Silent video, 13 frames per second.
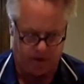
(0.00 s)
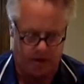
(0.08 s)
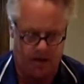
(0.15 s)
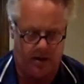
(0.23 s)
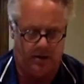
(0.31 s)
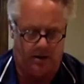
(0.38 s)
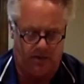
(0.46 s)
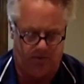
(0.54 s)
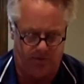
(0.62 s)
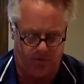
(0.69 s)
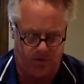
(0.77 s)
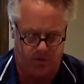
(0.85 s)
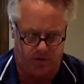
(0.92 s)
and
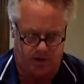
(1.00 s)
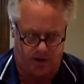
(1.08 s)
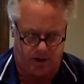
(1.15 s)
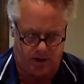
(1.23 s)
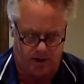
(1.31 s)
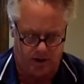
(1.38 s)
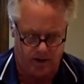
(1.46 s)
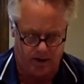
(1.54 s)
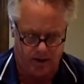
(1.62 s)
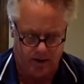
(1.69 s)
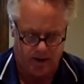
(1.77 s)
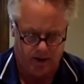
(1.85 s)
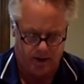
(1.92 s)
unfold it.
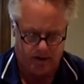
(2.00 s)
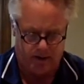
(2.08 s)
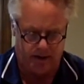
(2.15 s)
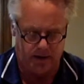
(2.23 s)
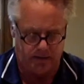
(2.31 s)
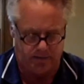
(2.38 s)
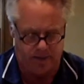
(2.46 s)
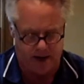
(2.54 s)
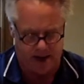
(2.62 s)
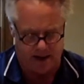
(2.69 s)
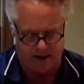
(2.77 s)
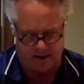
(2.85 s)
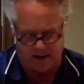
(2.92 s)
Then you pat
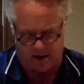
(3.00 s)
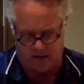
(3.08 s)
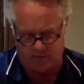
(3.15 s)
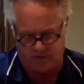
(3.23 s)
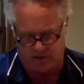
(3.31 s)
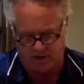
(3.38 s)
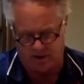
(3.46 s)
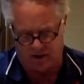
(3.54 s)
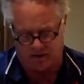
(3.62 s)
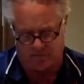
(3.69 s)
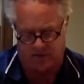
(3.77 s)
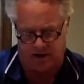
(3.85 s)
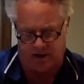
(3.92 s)
it down very
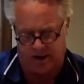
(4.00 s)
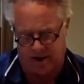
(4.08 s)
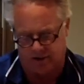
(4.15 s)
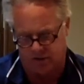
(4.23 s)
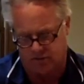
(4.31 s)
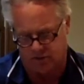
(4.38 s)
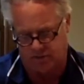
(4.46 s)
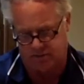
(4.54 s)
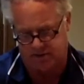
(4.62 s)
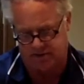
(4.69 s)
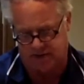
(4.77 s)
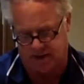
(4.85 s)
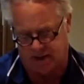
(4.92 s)
carefully, not to rip the
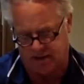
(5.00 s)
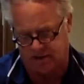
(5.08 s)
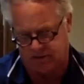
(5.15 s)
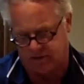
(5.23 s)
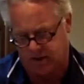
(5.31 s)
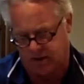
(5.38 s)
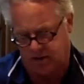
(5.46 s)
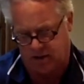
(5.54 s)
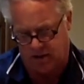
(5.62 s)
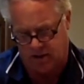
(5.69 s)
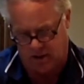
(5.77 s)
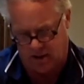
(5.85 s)
sides or anything.